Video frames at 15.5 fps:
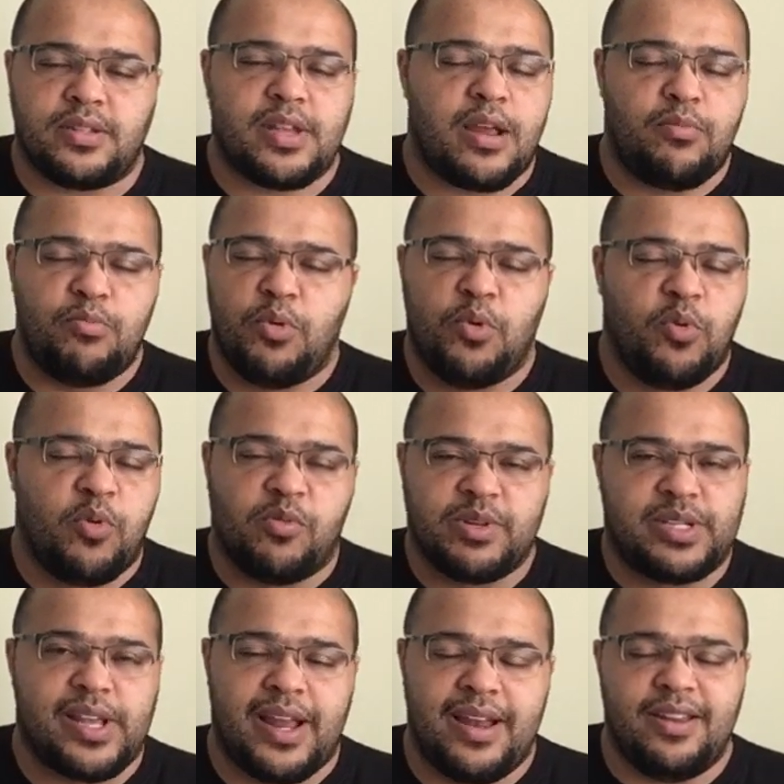Sun, moon, or
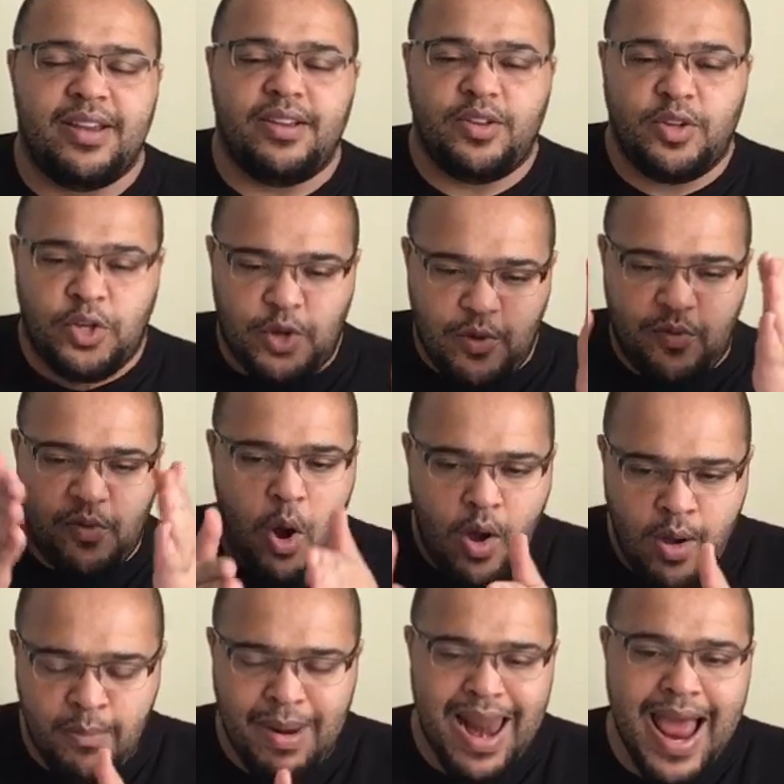ascendant. You've
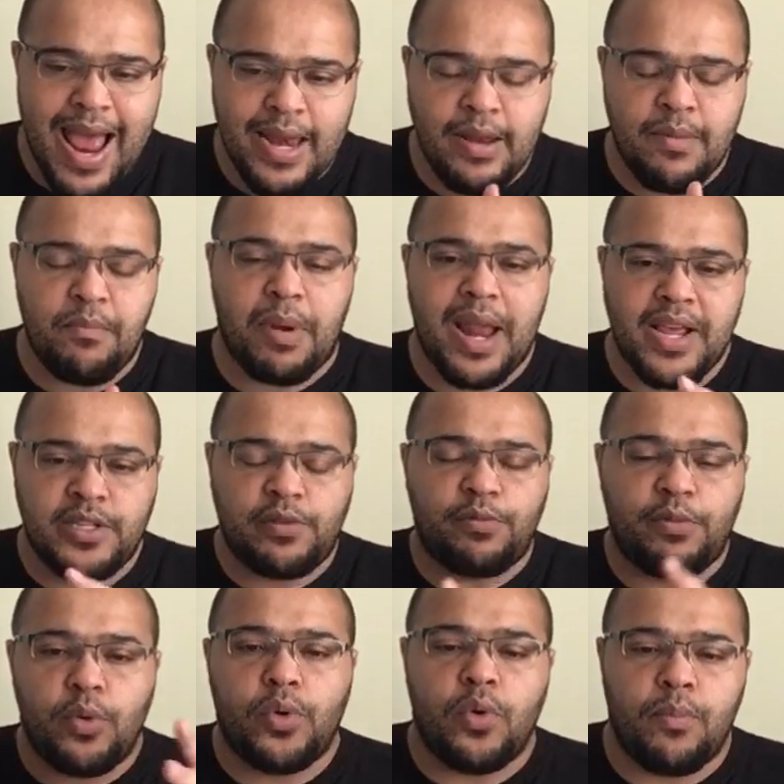got a plan in place
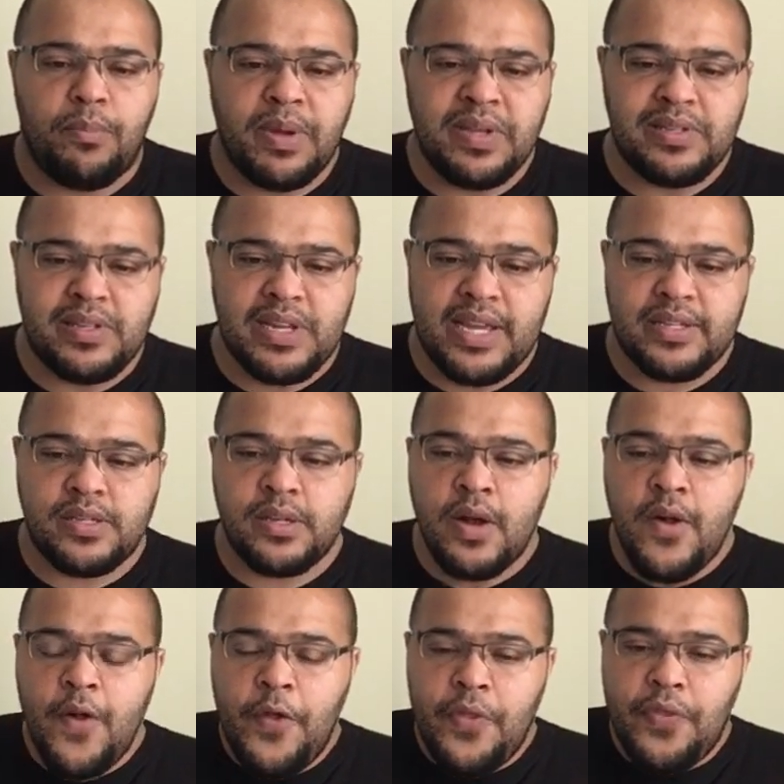for your business.
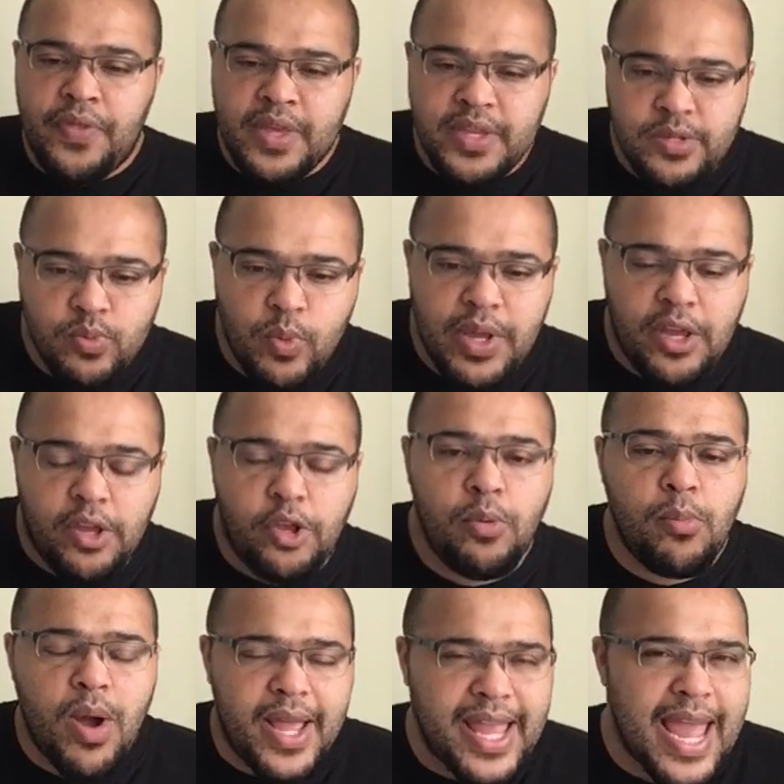This week, you
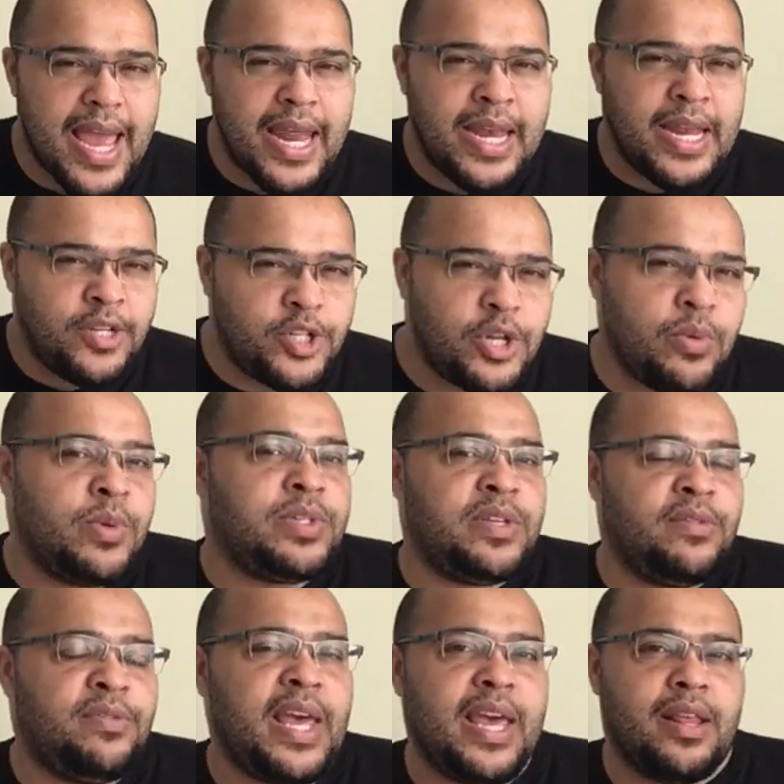might get an
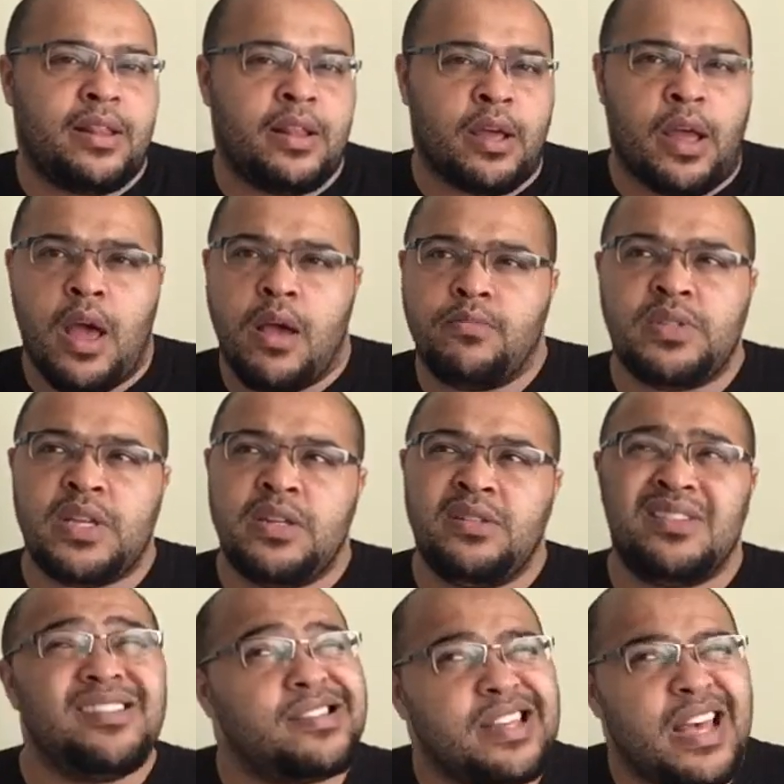intuitive hit that comes
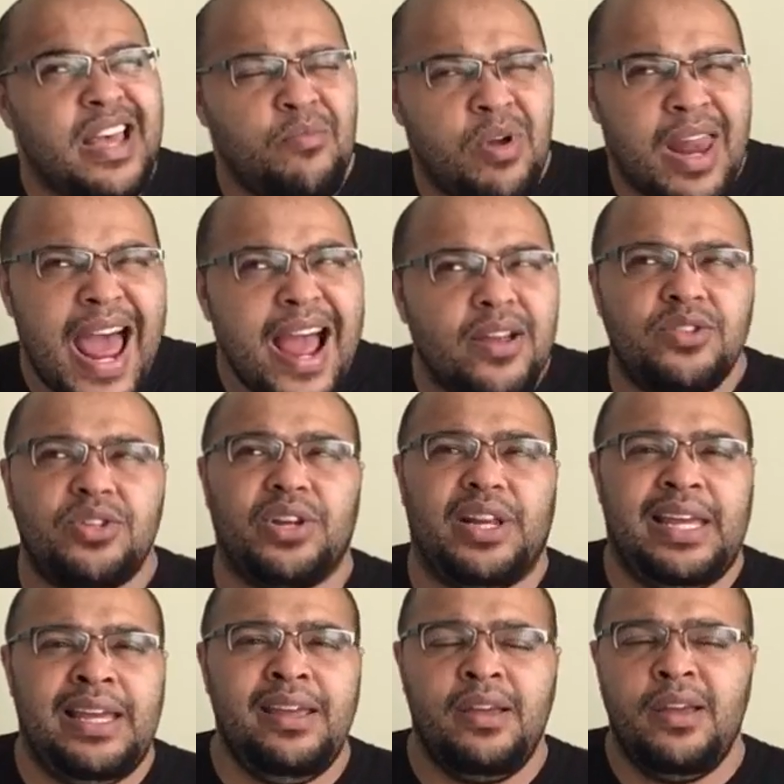in to say, well,
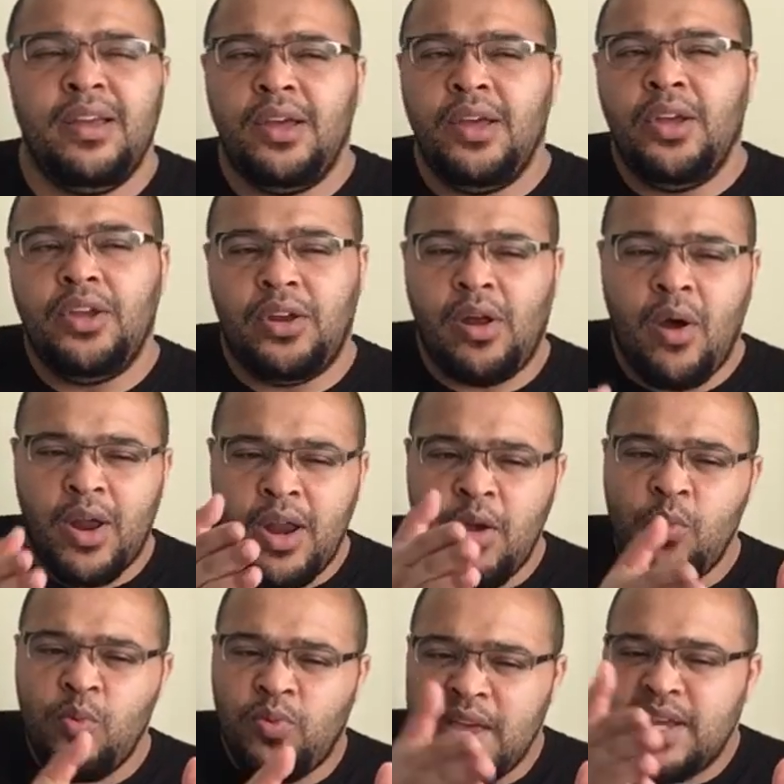actually, you know, I
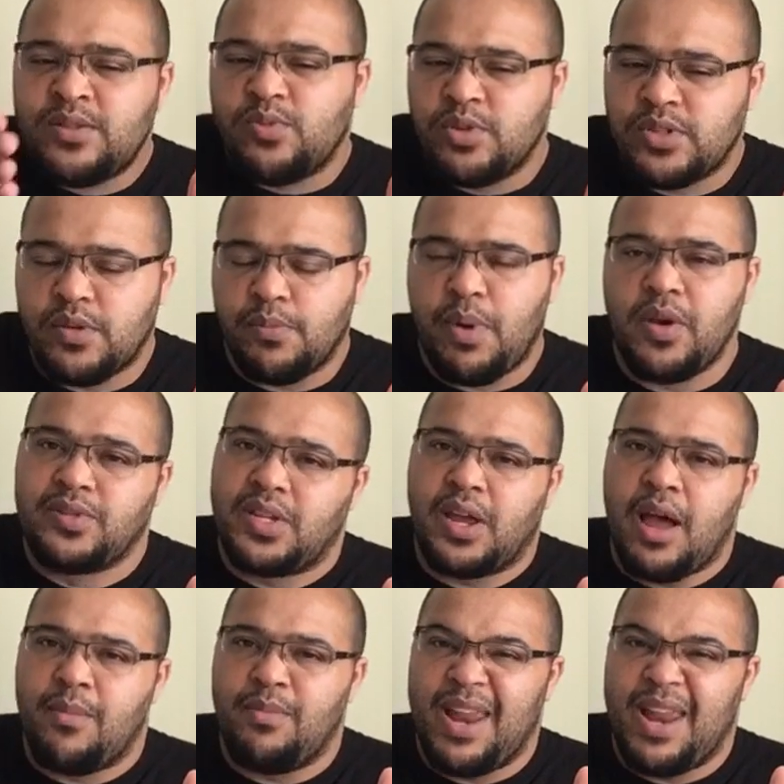know this was supposed to
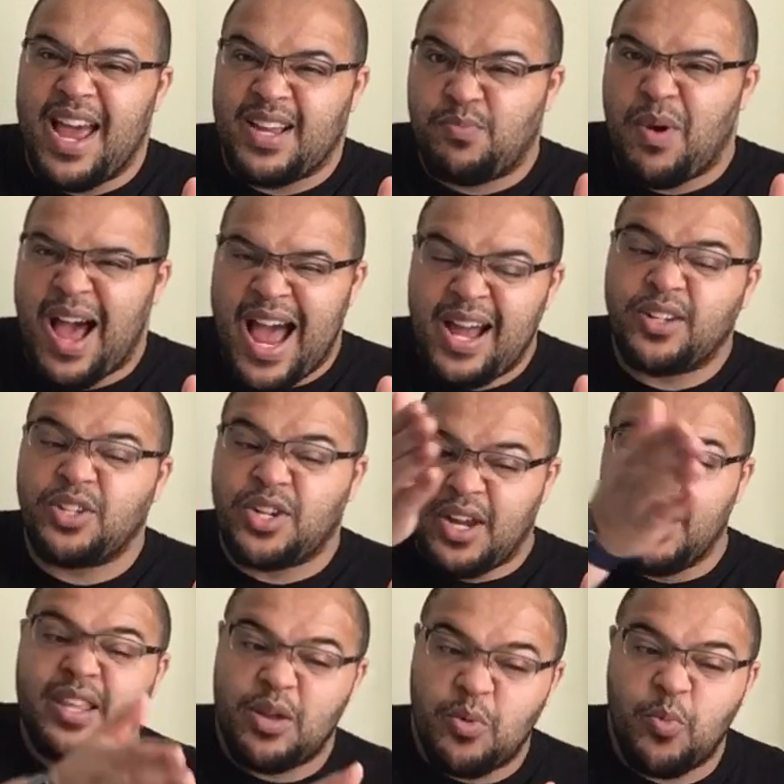come next, but actually
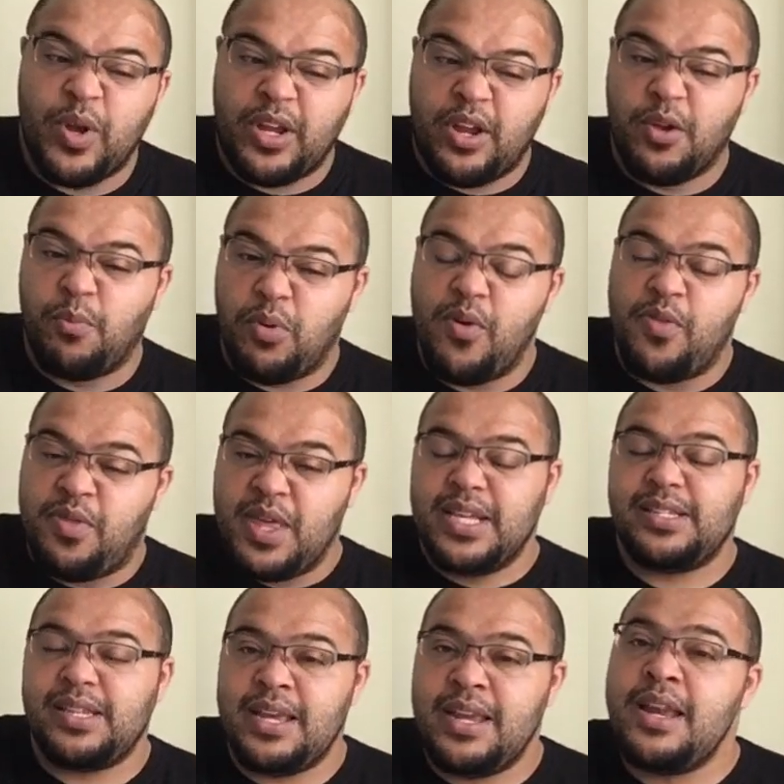I think we could put
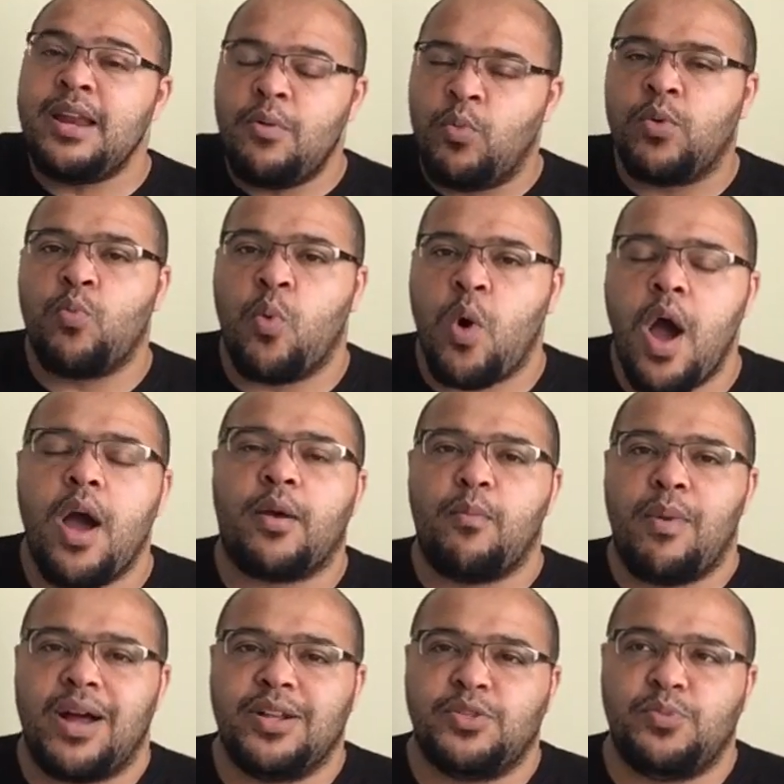this in and it would work
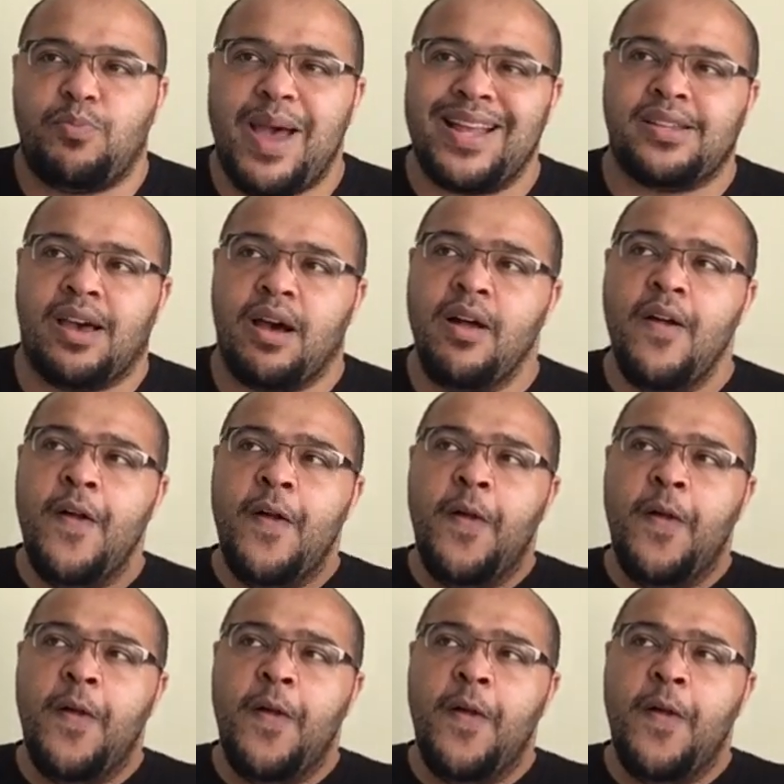much better.